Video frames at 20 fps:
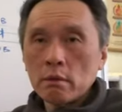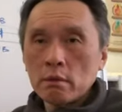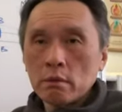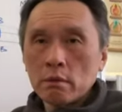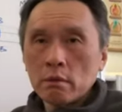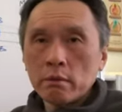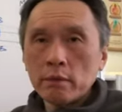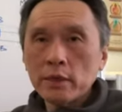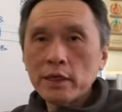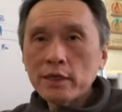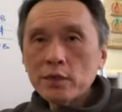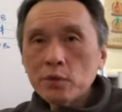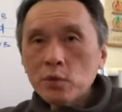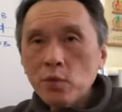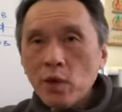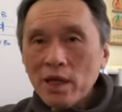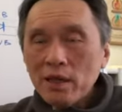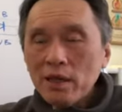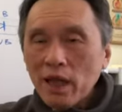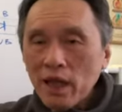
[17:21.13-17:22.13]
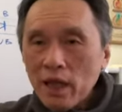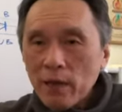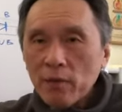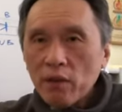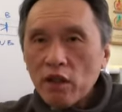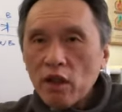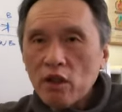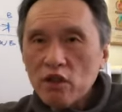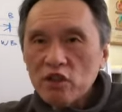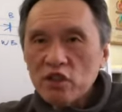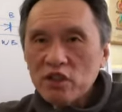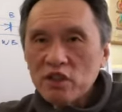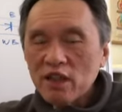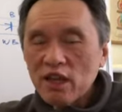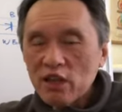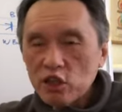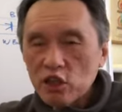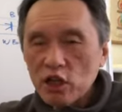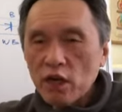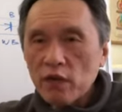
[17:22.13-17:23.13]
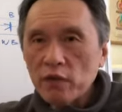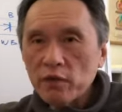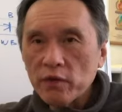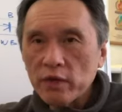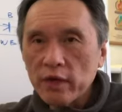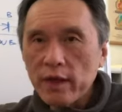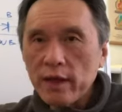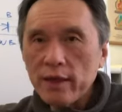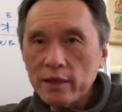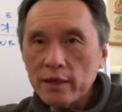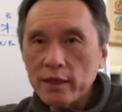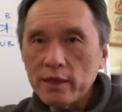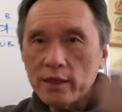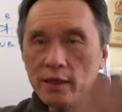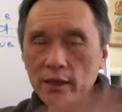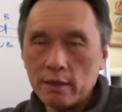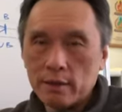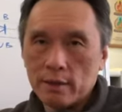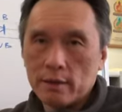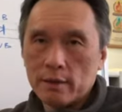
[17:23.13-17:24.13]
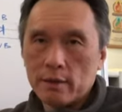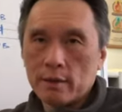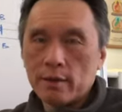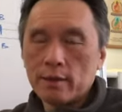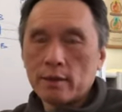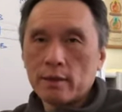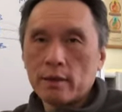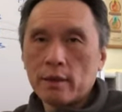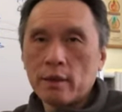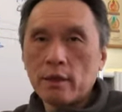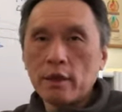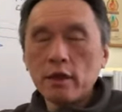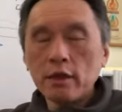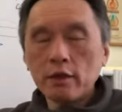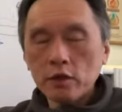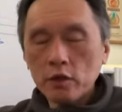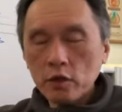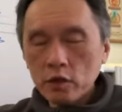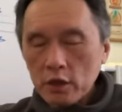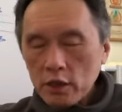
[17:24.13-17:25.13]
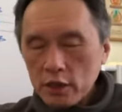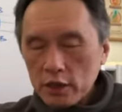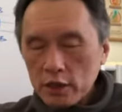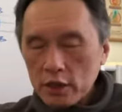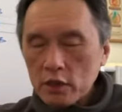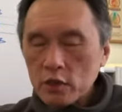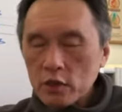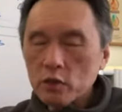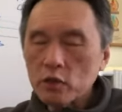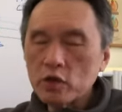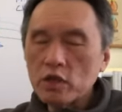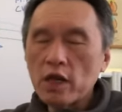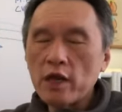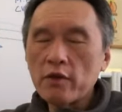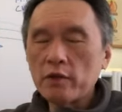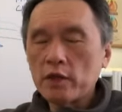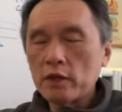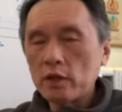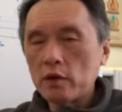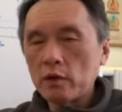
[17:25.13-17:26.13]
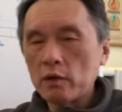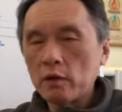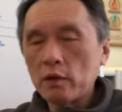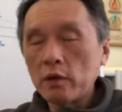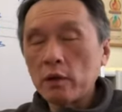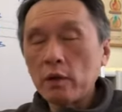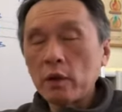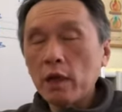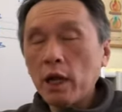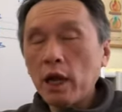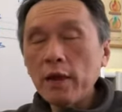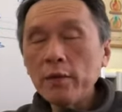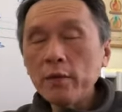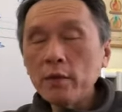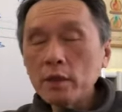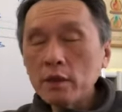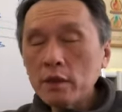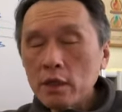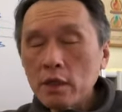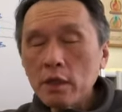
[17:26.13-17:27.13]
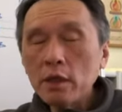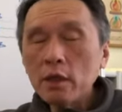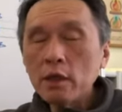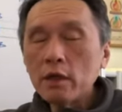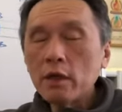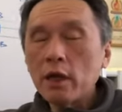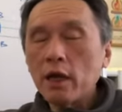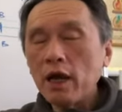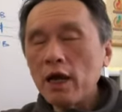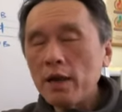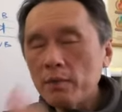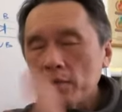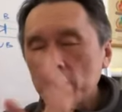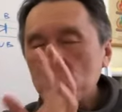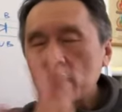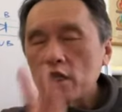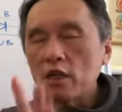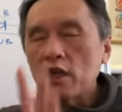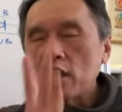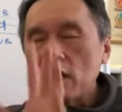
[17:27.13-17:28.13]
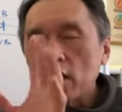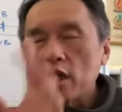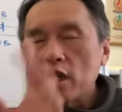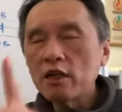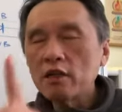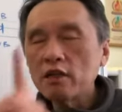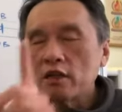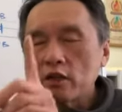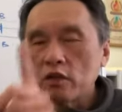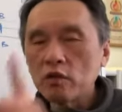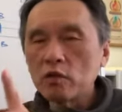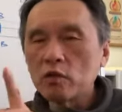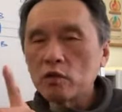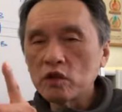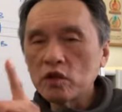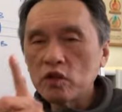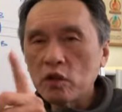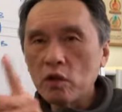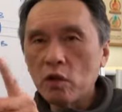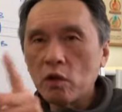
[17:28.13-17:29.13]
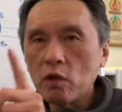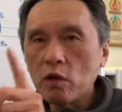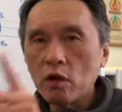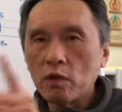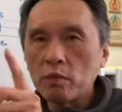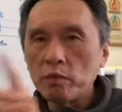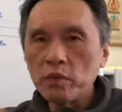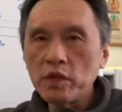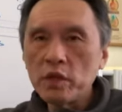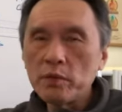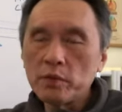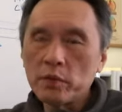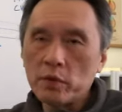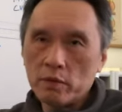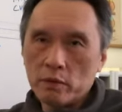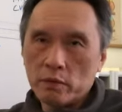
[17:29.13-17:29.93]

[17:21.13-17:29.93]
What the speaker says: Because one have lost touch of reality. So this is to share with you. I'm here not to scold on people.